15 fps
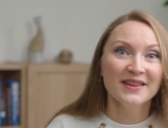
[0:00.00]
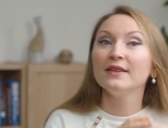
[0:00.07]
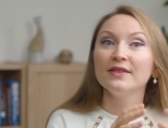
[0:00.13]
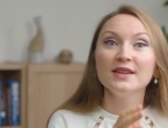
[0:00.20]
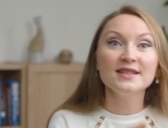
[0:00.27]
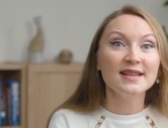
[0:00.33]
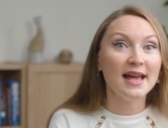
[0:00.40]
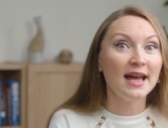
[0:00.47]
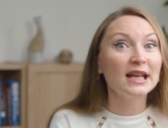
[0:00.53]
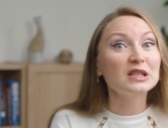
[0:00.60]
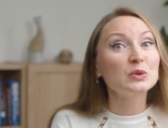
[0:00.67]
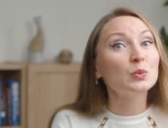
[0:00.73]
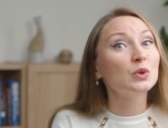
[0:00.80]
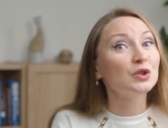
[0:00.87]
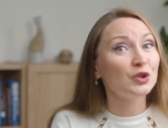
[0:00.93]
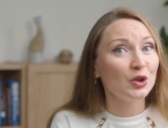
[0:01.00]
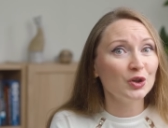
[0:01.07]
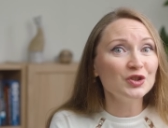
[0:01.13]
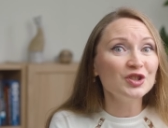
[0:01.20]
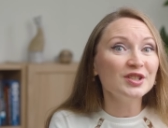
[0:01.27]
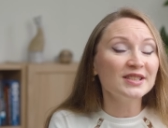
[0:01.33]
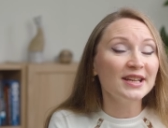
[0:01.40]
These ads will
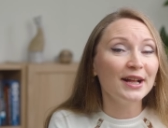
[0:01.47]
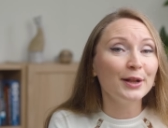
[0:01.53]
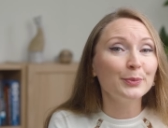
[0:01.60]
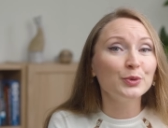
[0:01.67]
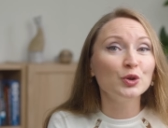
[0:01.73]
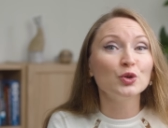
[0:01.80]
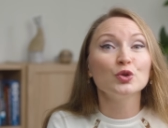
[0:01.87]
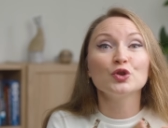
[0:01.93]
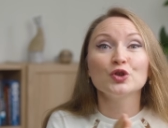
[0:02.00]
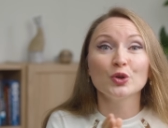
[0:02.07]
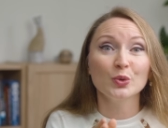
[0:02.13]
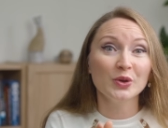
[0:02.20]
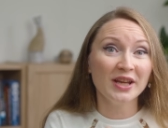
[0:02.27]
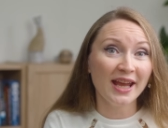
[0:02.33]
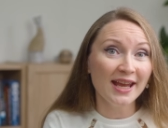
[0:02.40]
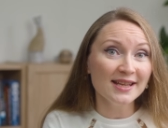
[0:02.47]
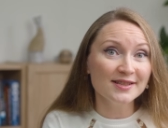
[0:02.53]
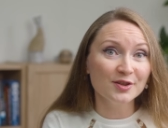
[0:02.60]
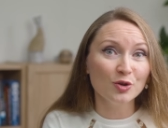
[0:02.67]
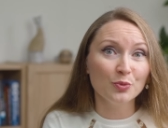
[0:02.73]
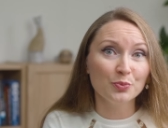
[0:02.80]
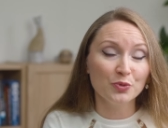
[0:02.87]
not just help you
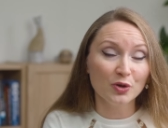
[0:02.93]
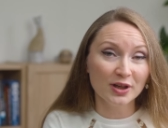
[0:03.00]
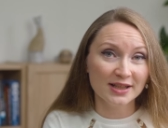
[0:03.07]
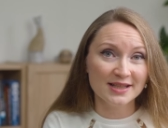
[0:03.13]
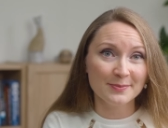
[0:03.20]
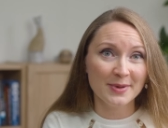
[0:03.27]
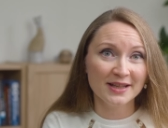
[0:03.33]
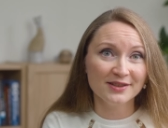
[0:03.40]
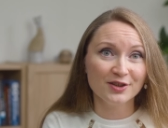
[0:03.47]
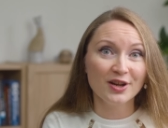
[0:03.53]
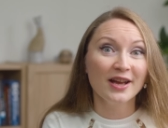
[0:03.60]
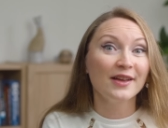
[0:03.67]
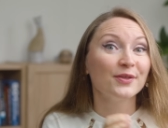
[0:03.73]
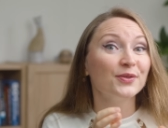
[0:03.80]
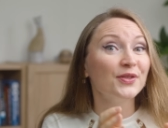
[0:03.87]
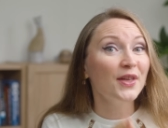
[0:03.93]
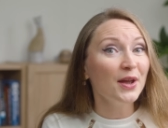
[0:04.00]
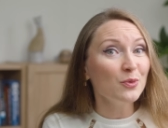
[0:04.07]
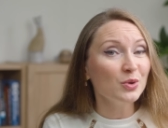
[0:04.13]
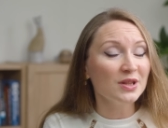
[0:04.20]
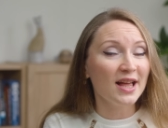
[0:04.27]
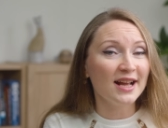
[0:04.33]
showcase your products better, they
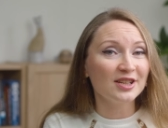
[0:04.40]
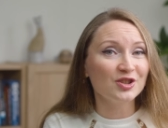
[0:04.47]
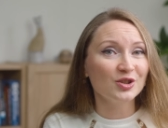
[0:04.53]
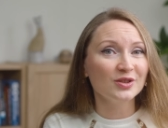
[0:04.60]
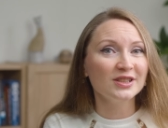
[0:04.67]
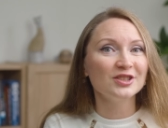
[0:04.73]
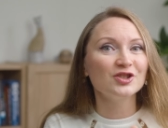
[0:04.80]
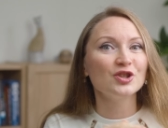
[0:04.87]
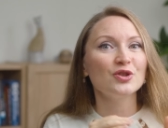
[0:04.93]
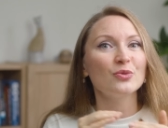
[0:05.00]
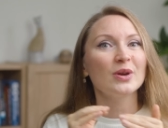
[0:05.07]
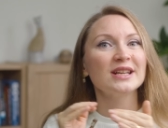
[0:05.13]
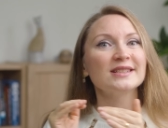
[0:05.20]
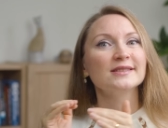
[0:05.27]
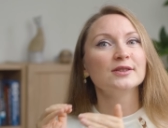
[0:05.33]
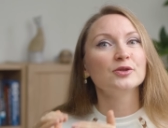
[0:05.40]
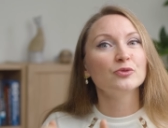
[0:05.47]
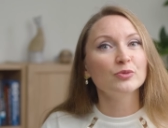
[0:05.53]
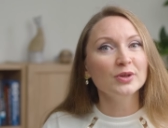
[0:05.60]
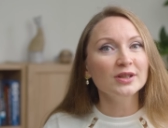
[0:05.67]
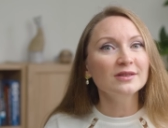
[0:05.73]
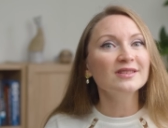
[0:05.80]
will actually generate
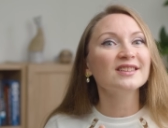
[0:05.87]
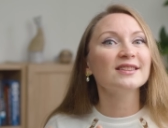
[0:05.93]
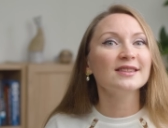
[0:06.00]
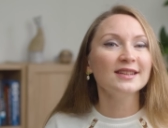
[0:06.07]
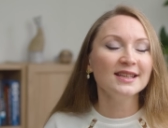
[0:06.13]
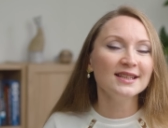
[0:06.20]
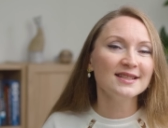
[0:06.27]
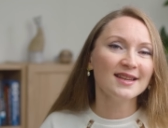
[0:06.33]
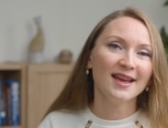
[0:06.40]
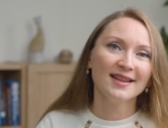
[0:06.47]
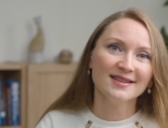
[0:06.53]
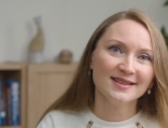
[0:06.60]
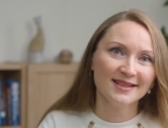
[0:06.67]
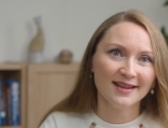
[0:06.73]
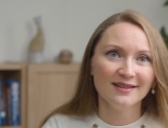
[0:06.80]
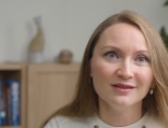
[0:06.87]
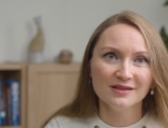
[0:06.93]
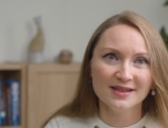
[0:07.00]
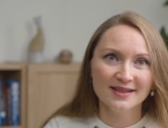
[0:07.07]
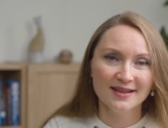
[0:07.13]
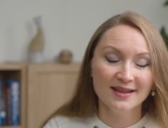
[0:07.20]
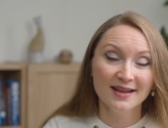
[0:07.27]
real leads and
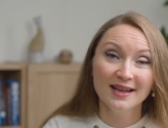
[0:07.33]
sales.